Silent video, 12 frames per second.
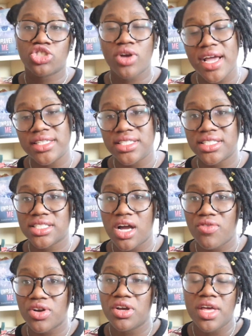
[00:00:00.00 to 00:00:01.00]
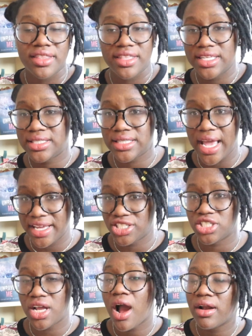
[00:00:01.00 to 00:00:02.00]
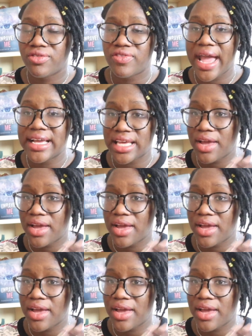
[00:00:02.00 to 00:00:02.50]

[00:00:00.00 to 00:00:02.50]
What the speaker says: trying to discover this ancient artifact